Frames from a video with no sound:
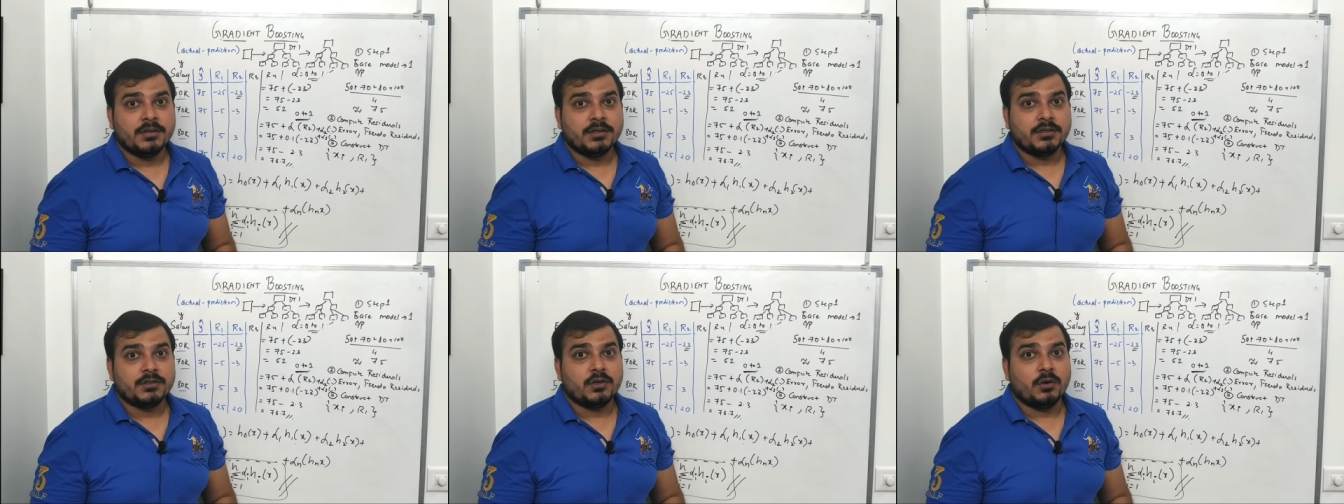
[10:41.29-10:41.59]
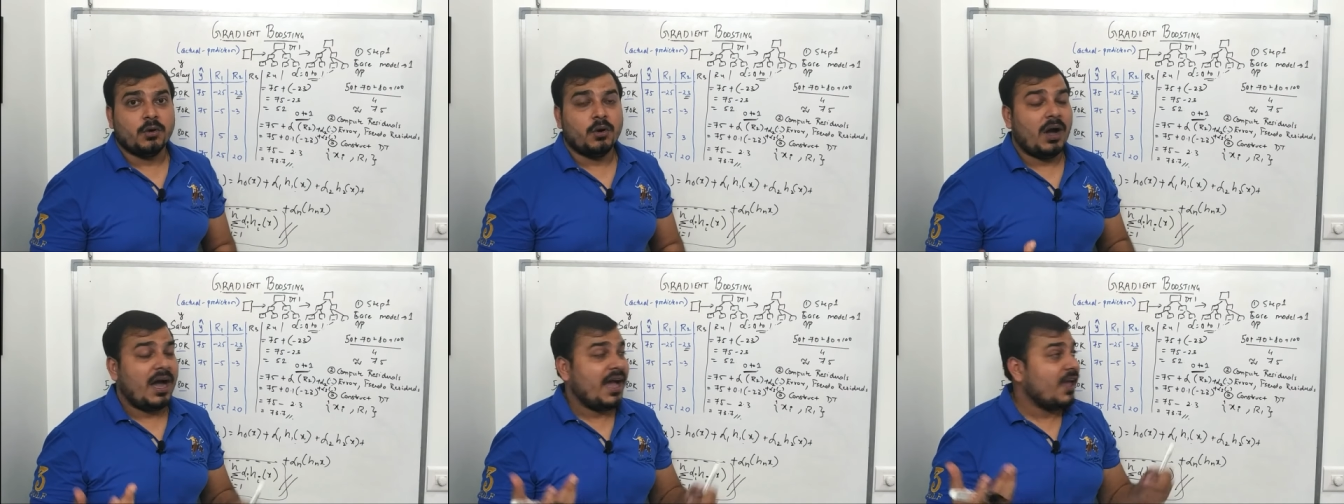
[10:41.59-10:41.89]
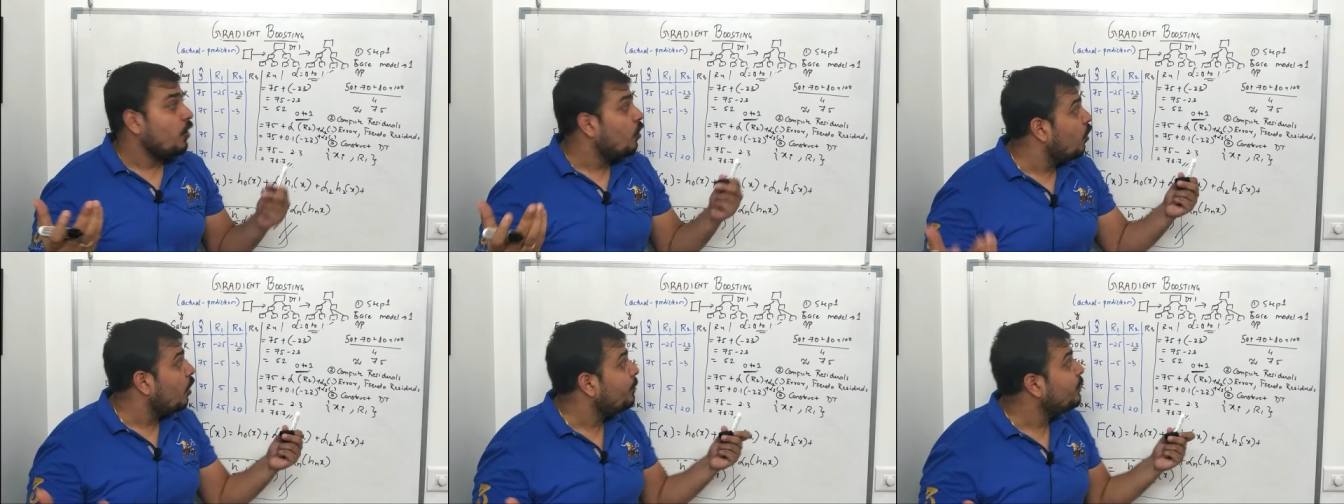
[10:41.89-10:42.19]
So I
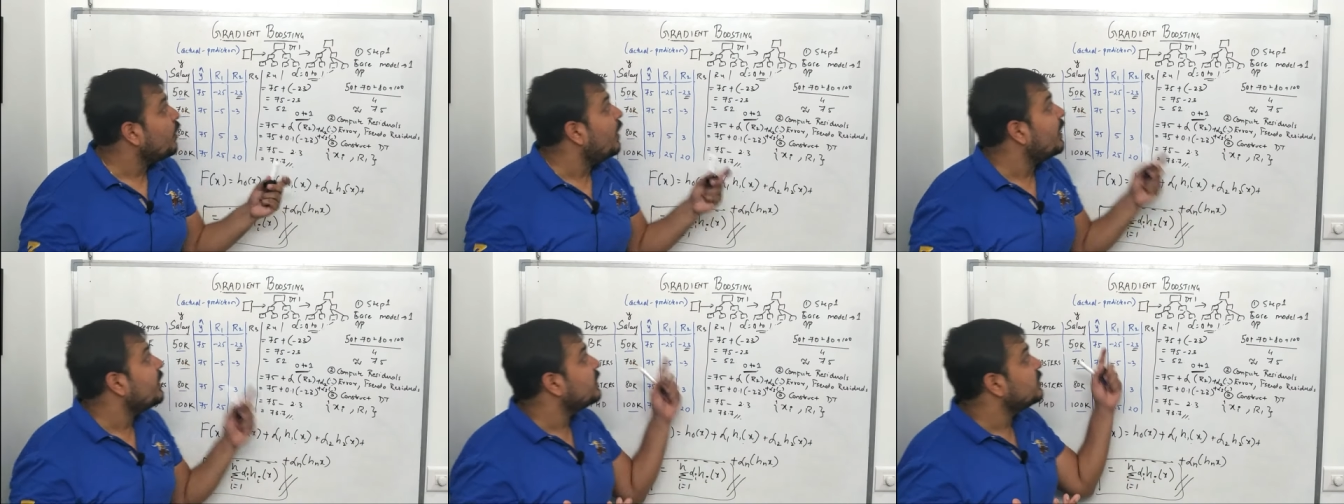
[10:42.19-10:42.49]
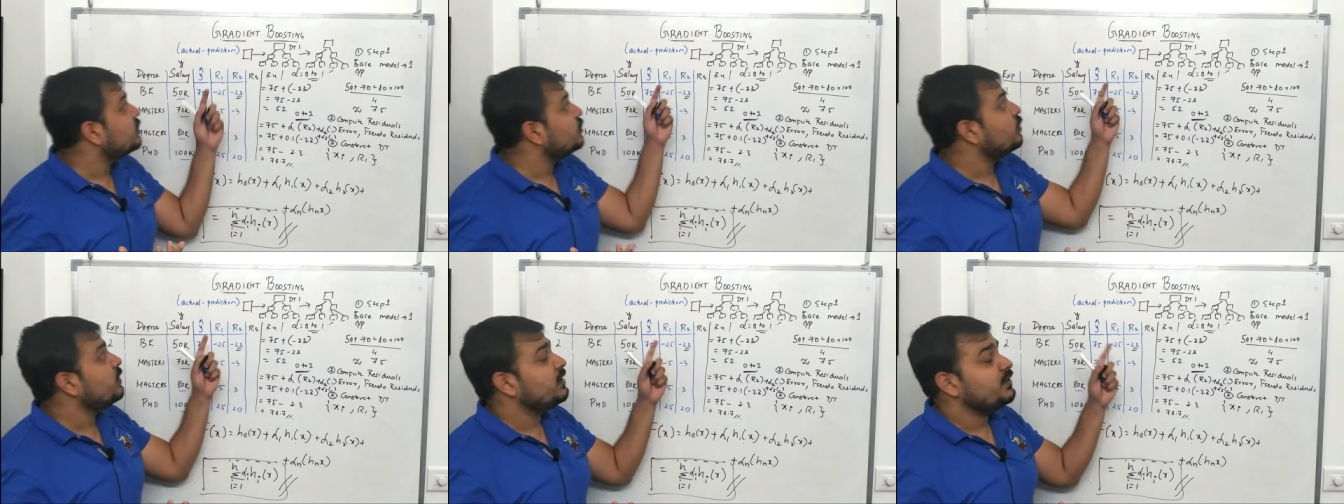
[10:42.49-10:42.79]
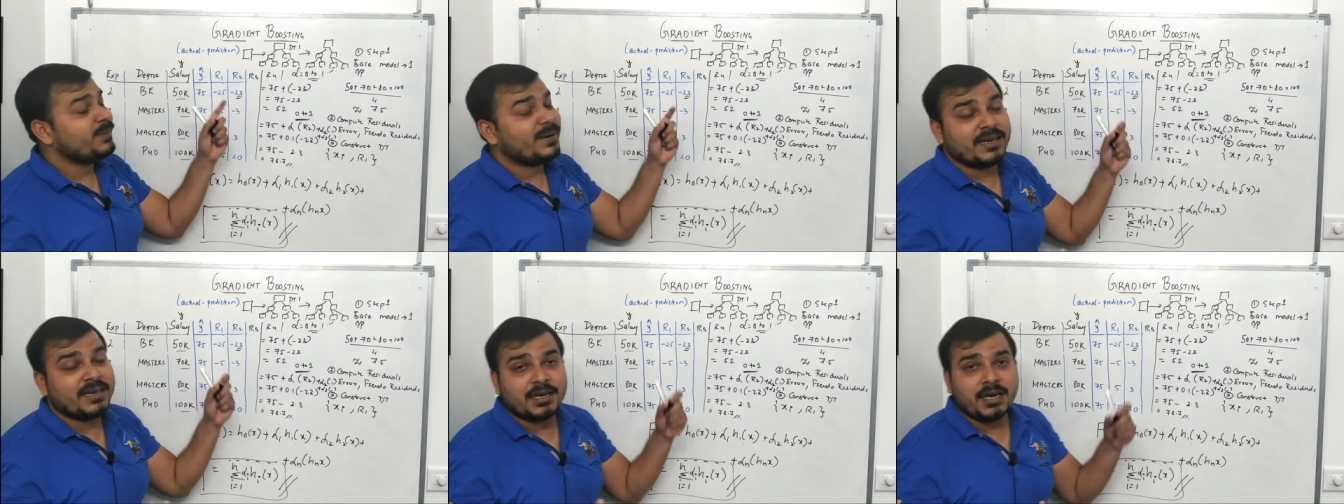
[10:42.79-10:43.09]
hope you understood
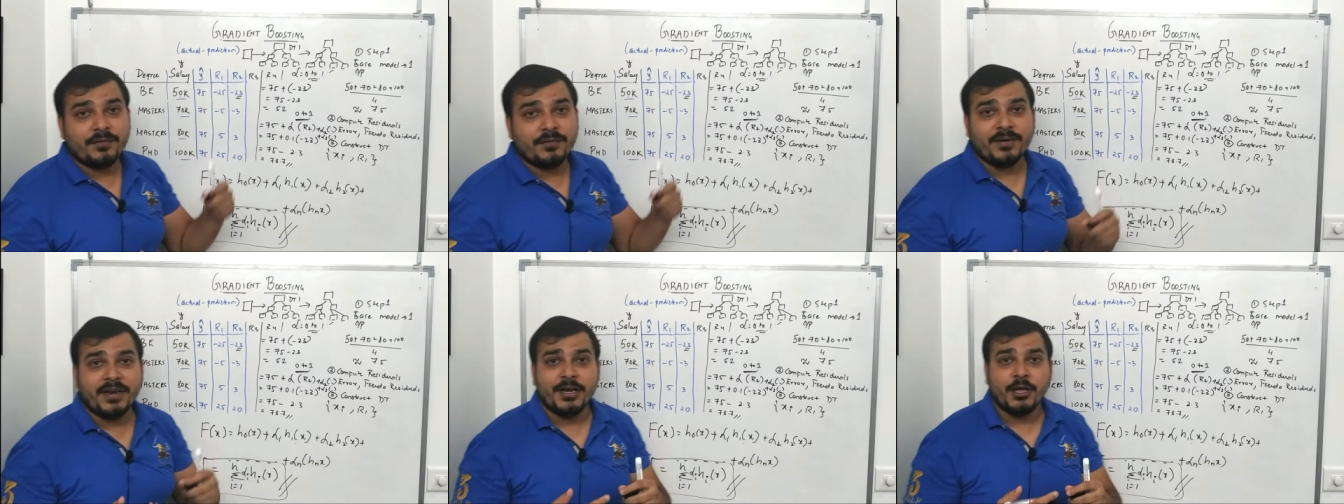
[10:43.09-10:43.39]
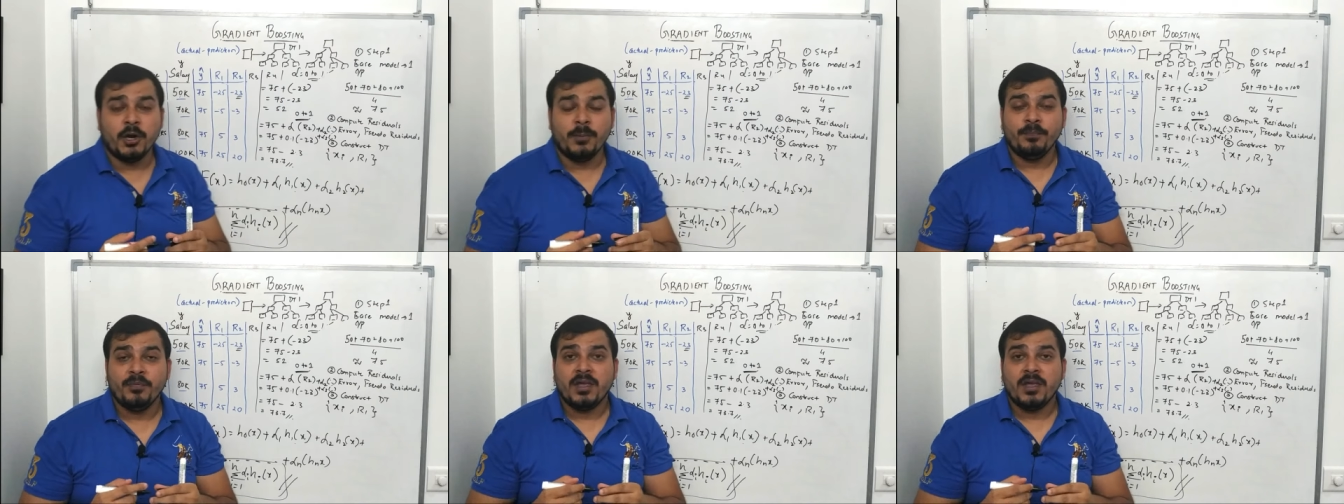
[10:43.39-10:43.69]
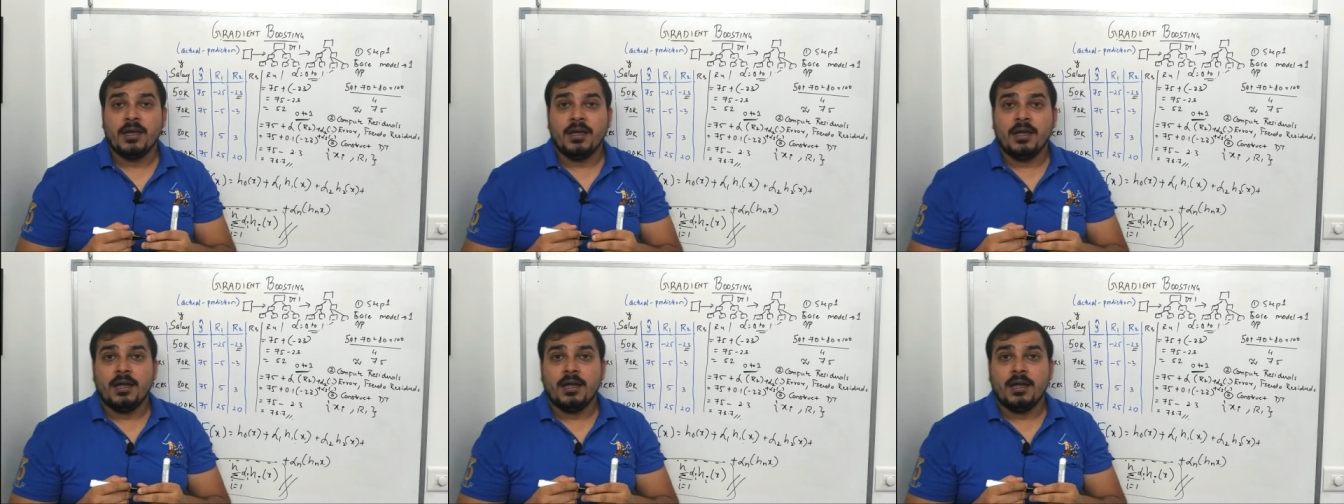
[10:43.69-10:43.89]
this particular video.